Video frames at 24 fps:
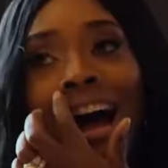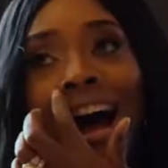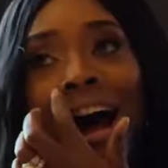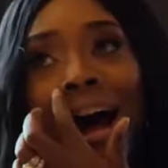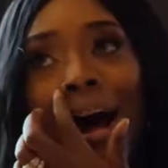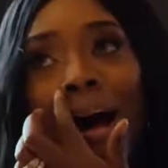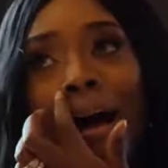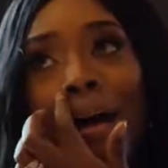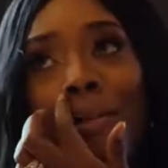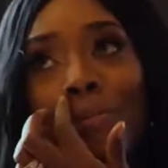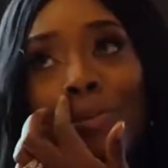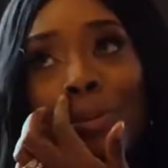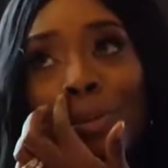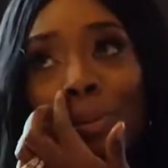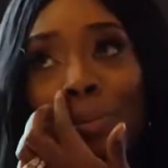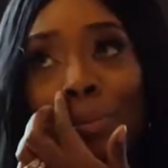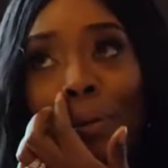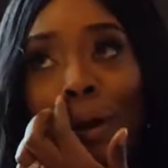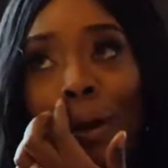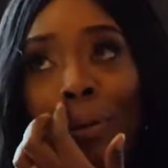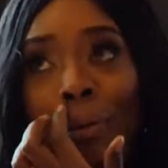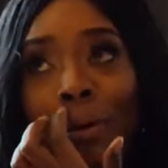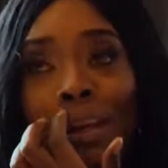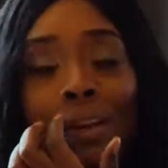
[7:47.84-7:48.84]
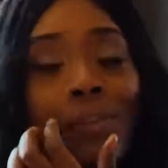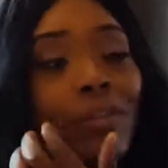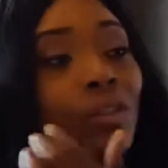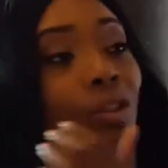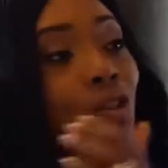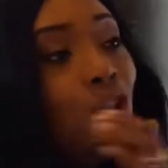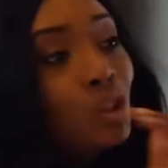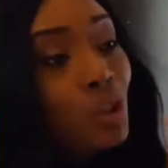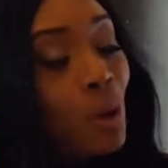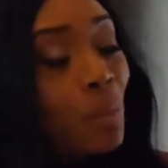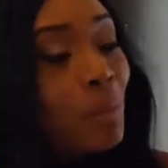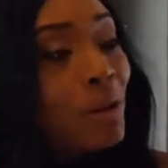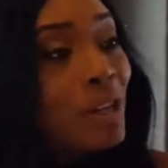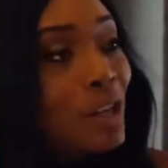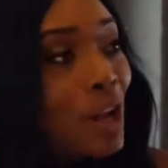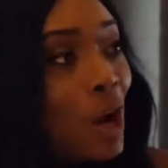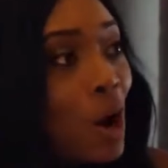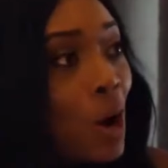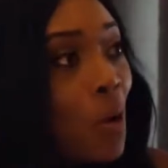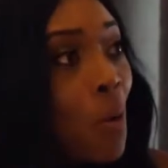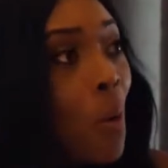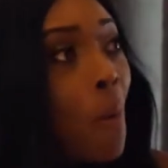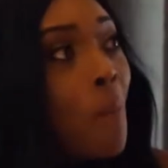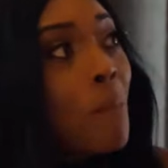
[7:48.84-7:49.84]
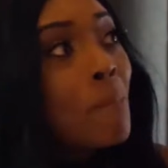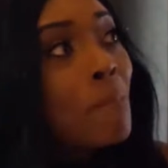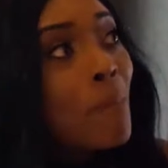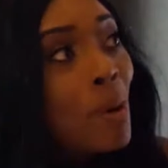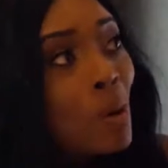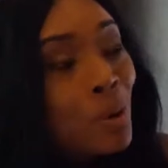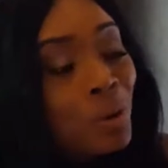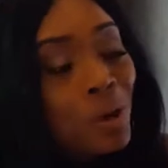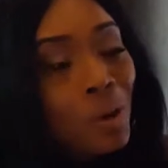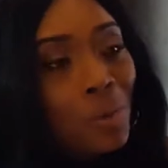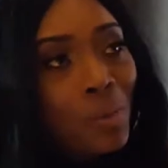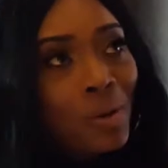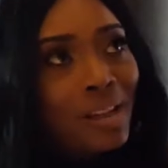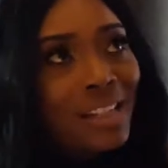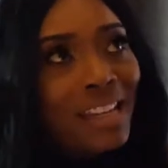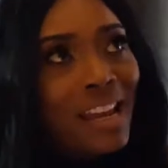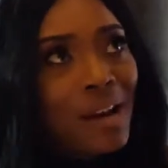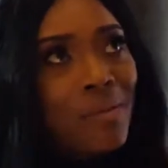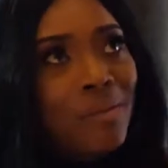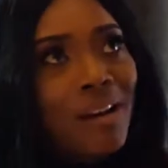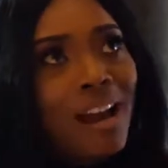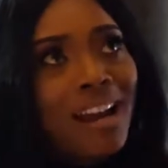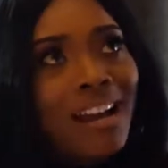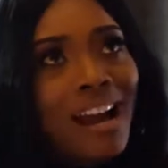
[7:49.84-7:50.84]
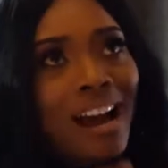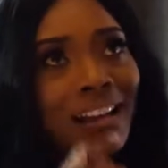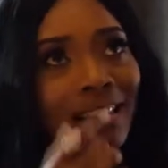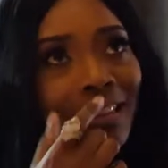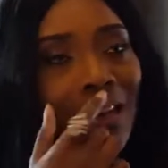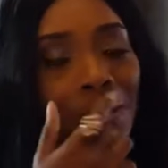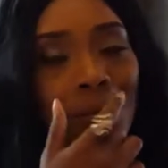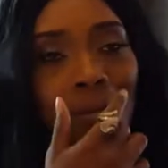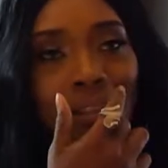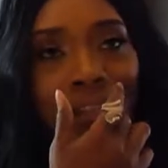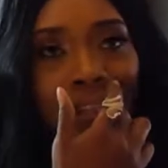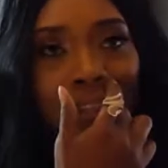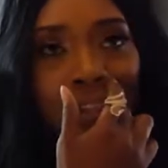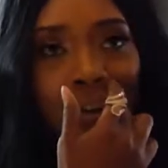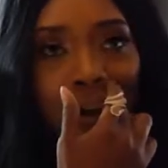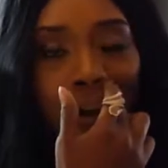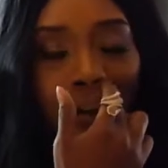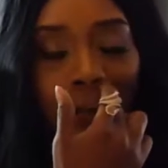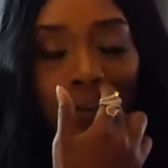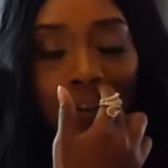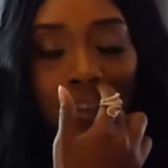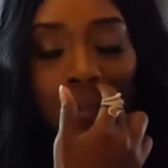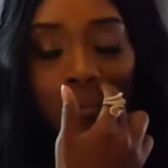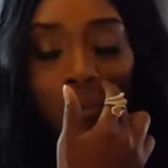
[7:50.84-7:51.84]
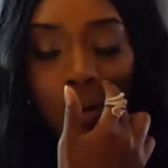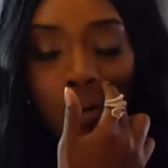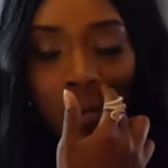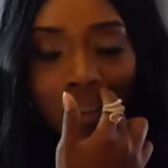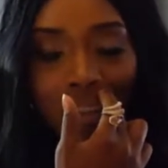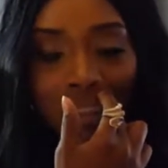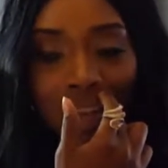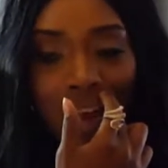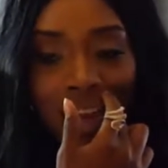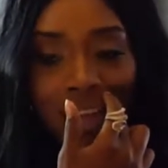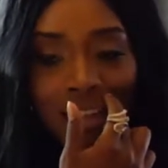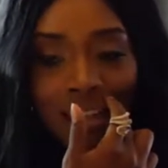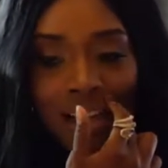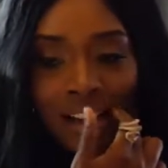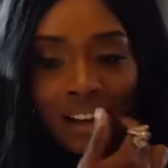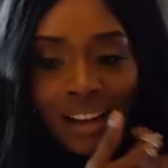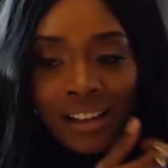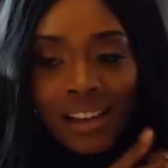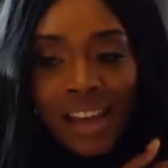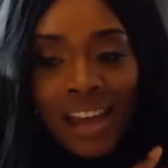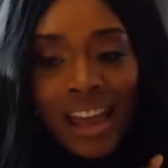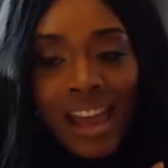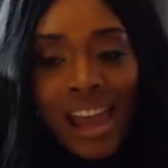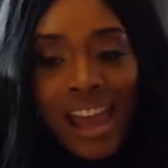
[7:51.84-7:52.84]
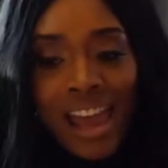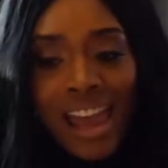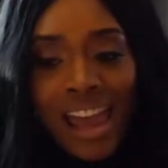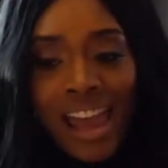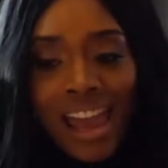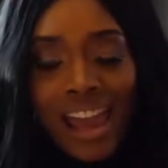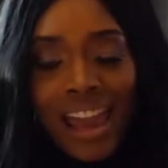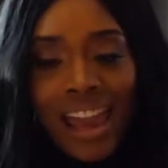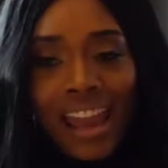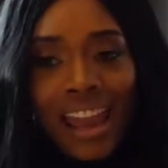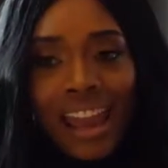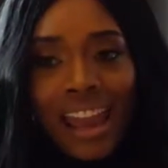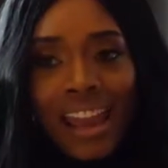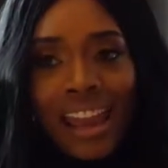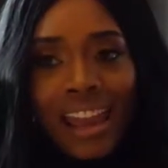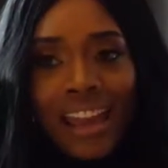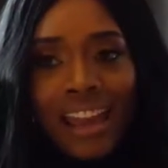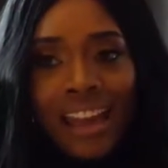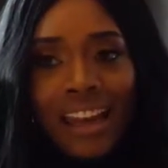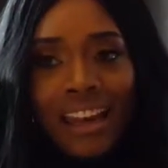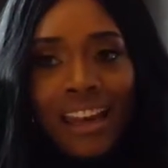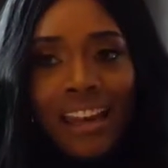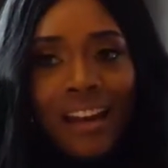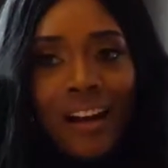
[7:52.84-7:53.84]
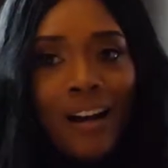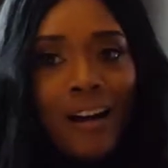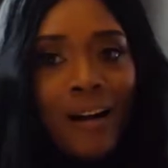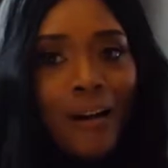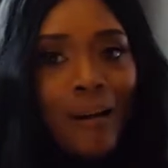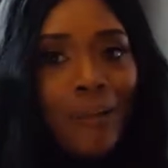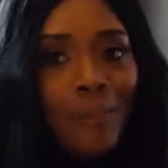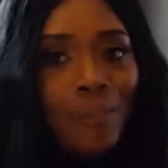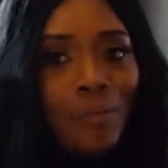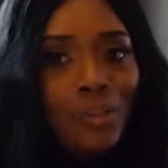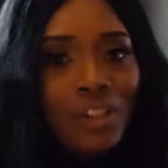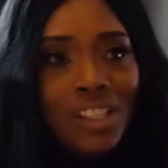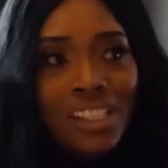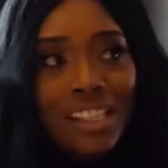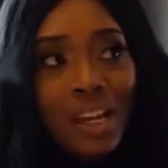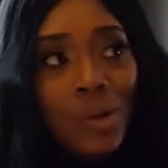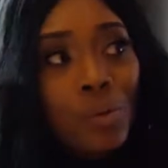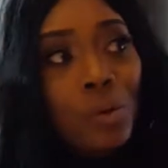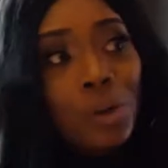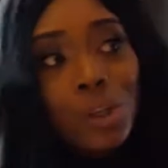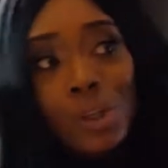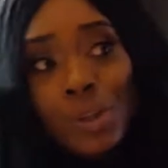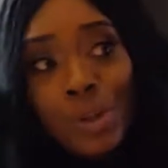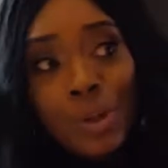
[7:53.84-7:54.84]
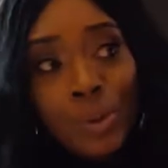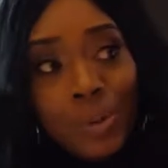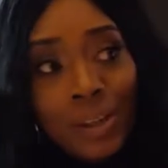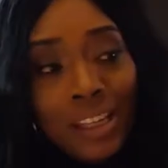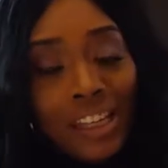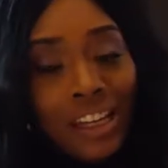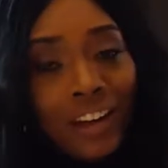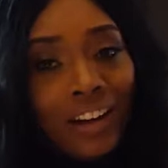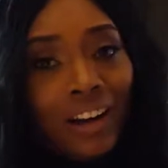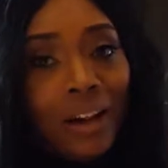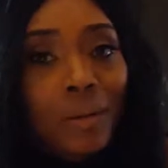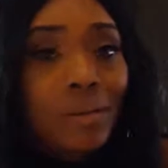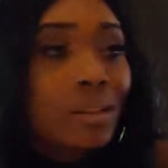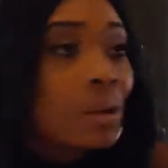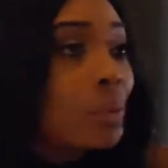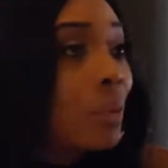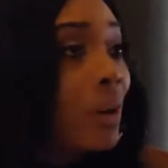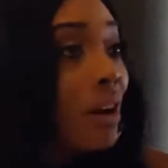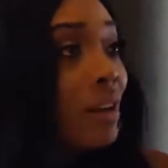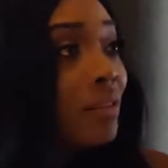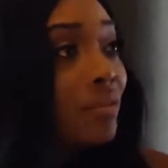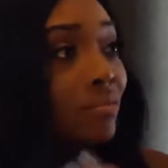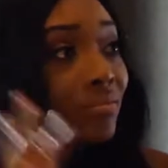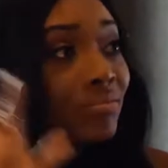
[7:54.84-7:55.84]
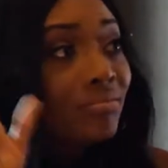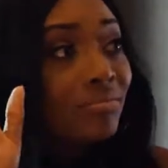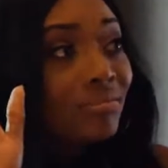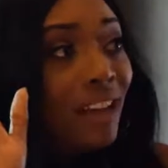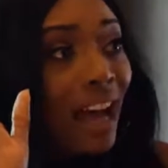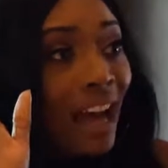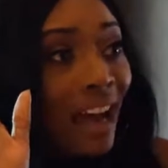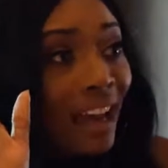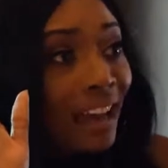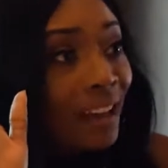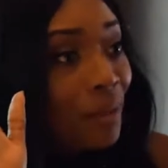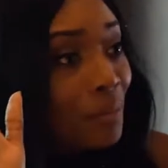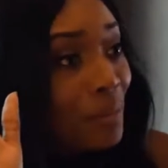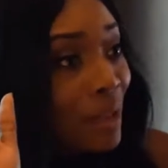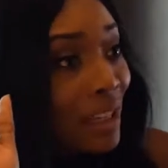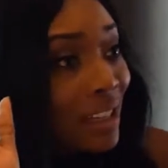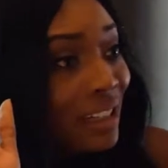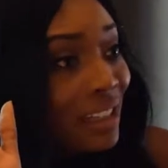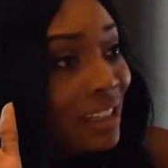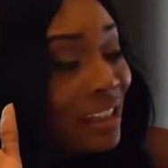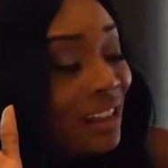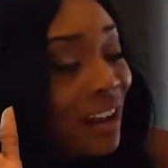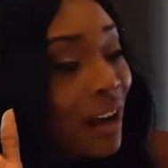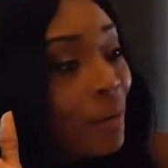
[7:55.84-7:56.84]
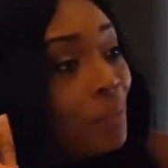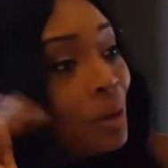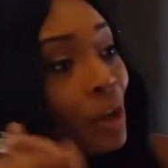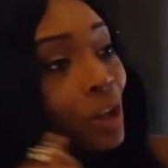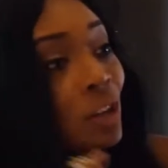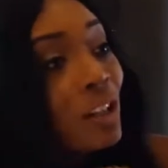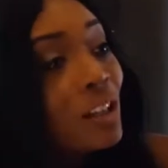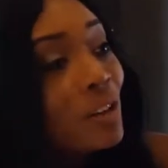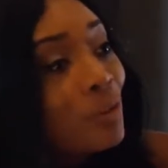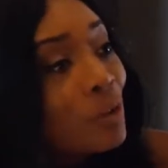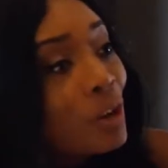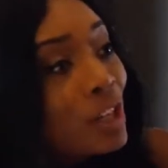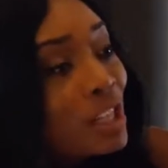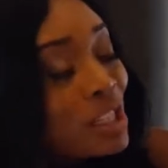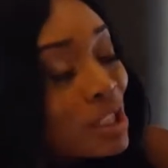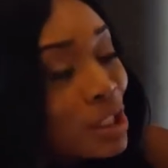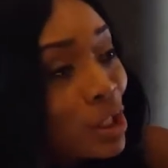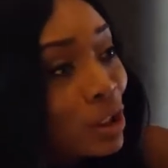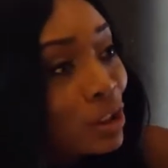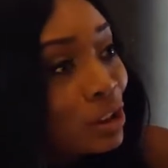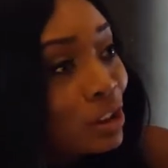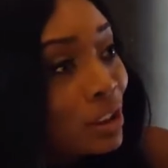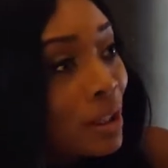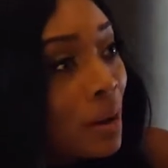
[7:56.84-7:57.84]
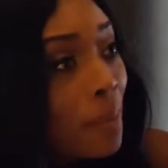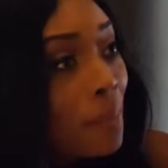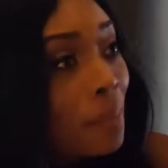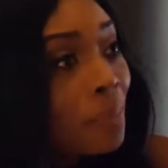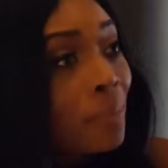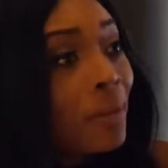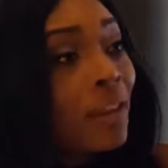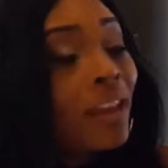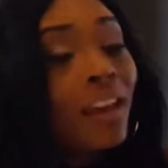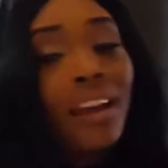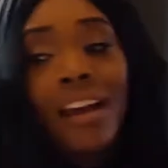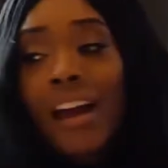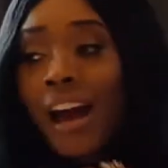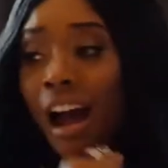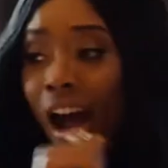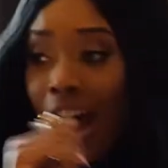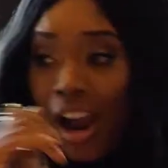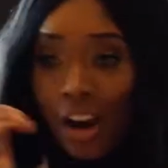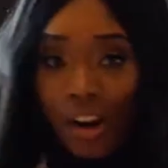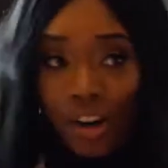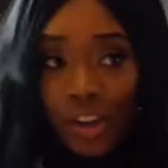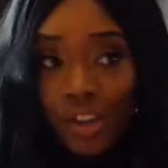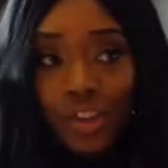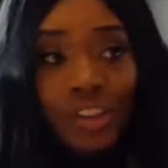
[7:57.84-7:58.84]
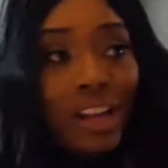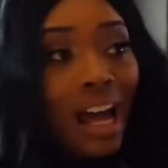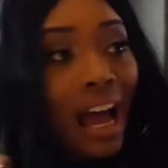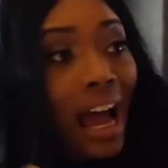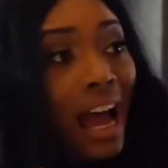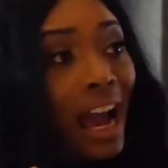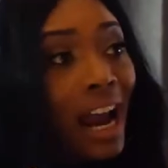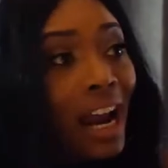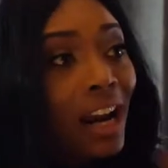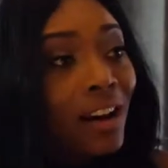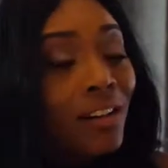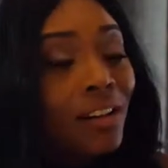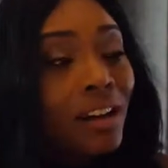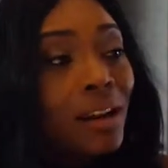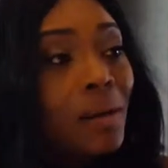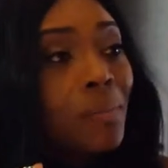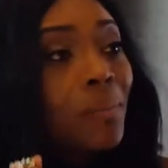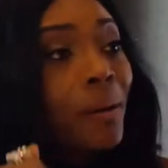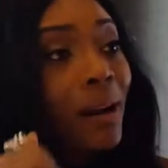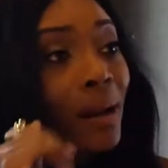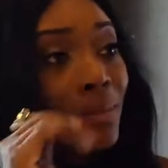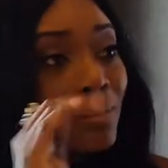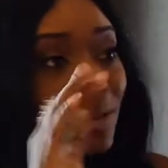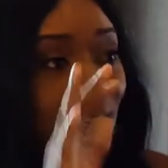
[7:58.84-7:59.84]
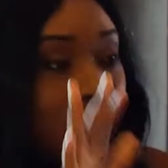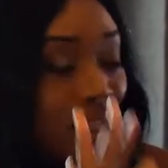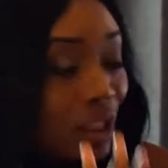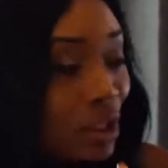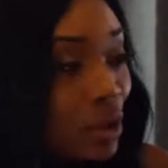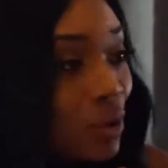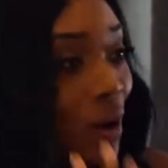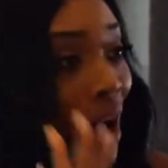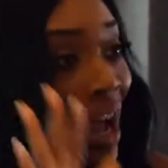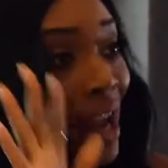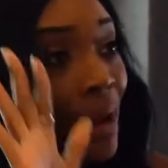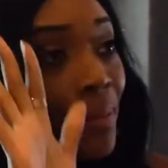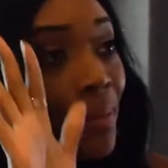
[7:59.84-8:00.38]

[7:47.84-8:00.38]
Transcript: to the point where even though she told me no, Mona one day when I got there was in the office, Mona Scott Young, and she's like, what are you doing here? And I was like, well, hi, I'm Yandy. I'm here looking for an internship. I heard you're not hiring, but I'm telling you, I